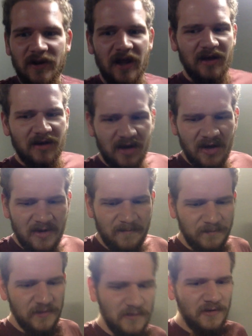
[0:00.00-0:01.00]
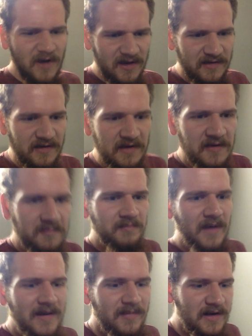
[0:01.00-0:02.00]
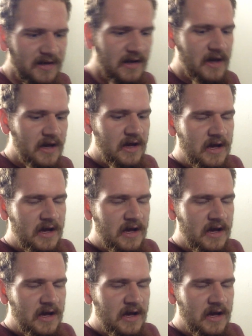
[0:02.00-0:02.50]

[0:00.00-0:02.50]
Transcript: Like, crud, maybe,